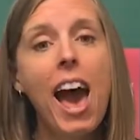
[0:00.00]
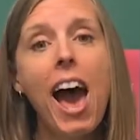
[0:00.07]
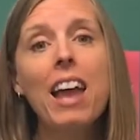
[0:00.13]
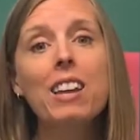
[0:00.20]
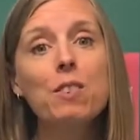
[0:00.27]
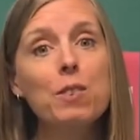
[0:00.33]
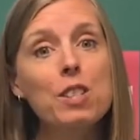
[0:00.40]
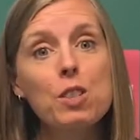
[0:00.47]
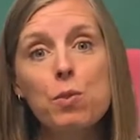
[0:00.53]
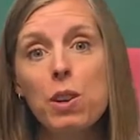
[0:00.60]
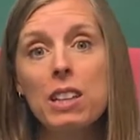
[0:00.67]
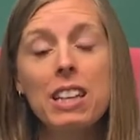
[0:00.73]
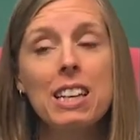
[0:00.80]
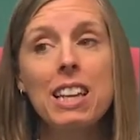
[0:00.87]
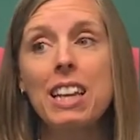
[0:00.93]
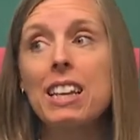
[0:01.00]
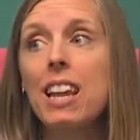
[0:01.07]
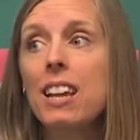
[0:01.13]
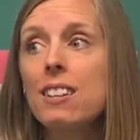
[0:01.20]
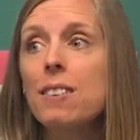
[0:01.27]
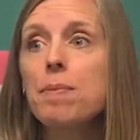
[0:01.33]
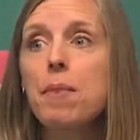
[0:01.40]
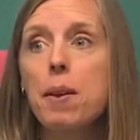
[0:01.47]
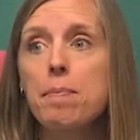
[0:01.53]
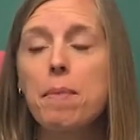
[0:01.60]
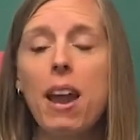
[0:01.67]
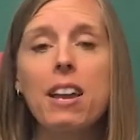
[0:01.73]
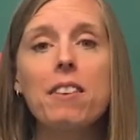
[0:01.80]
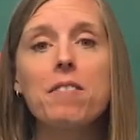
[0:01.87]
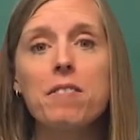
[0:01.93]
And it was really neat. It
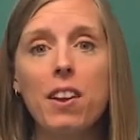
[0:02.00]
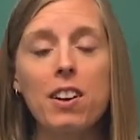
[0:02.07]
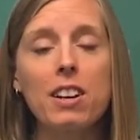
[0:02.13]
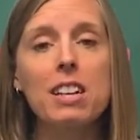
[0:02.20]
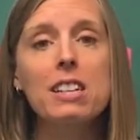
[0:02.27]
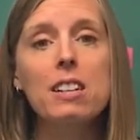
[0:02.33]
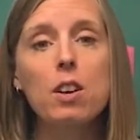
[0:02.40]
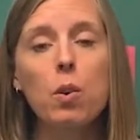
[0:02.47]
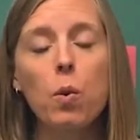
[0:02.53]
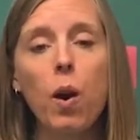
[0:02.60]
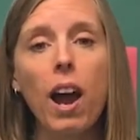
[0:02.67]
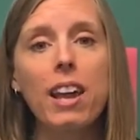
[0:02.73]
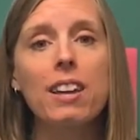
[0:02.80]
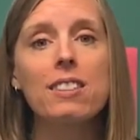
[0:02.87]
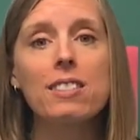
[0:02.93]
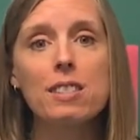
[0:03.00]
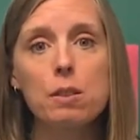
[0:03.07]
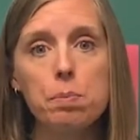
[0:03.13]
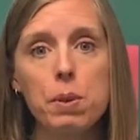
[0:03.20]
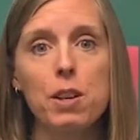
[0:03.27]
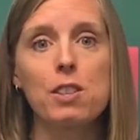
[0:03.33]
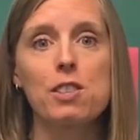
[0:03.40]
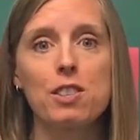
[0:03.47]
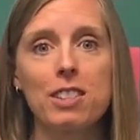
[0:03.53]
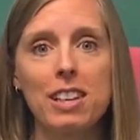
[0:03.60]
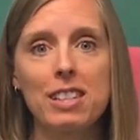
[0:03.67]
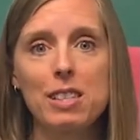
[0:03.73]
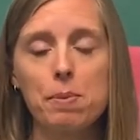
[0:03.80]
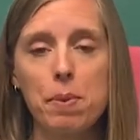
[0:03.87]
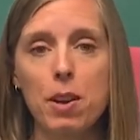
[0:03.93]
made a very quiet spiritual
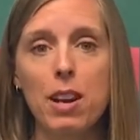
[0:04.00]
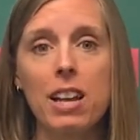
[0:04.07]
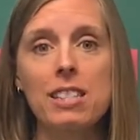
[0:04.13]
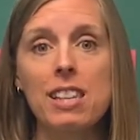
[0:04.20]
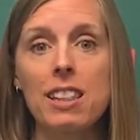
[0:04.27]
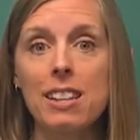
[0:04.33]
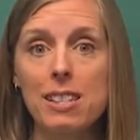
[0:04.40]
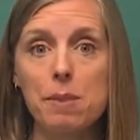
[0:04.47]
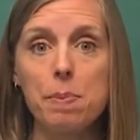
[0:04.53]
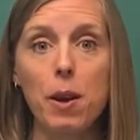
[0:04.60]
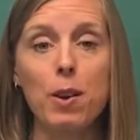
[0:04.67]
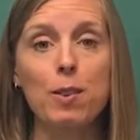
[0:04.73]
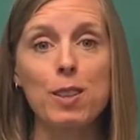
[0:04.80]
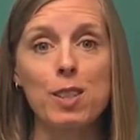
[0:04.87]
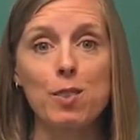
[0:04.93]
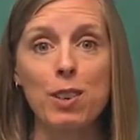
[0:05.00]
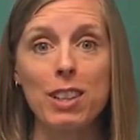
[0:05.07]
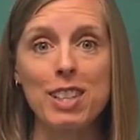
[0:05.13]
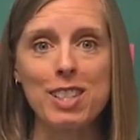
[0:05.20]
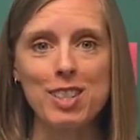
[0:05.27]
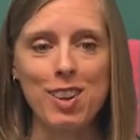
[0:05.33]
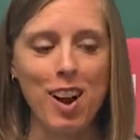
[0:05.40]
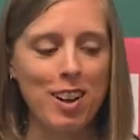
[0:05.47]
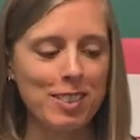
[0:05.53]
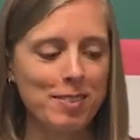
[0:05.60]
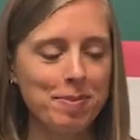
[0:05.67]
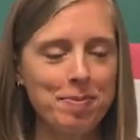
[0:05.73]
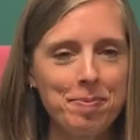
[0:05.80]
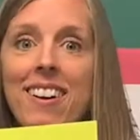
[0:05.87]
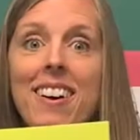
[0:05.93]
experience, and the spirit was really strong.
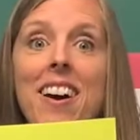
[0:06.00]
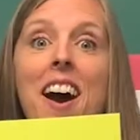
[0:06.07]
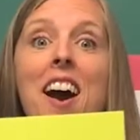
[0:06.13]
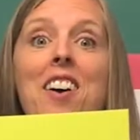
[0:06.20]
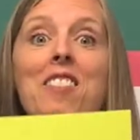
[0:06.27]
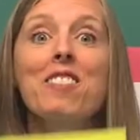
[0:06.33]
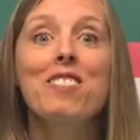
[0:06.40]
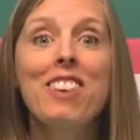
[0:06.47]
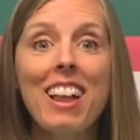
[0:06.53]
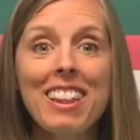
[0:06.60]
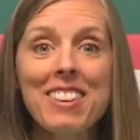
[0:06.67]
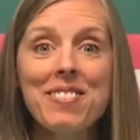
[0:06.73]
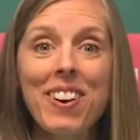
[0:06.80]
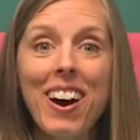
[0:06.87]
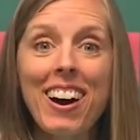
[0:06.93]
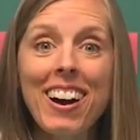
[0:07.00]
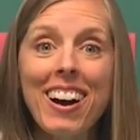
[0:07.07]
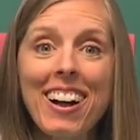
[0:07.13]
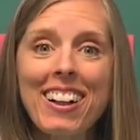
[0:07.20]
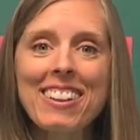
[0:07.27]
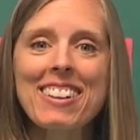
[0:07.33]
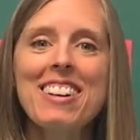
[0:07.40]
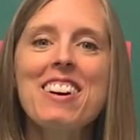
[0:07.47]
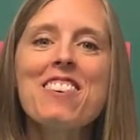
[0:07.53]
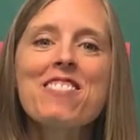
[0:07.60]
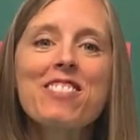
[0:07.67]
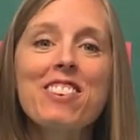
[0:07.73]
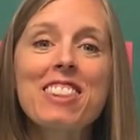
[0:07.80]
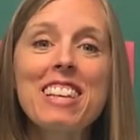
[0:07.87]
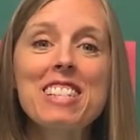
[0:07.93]
Volleyball.
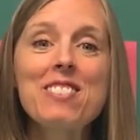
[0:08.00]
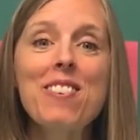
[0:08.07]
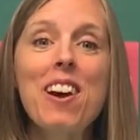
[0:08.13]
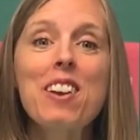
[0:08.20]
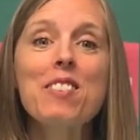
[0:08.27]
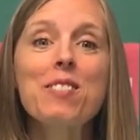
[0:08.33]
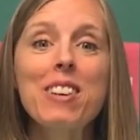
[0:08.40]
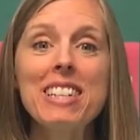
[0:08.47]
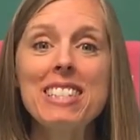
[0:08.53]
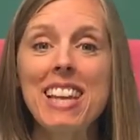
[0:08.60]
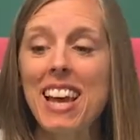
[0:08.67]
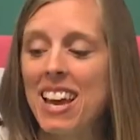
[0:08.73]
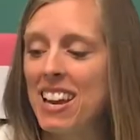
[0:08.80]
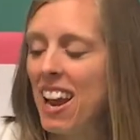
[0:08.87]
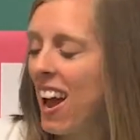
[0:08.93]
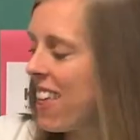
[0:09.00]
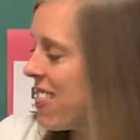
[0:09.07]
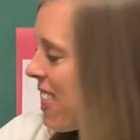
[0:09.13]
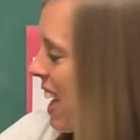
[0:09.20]
For this one, we did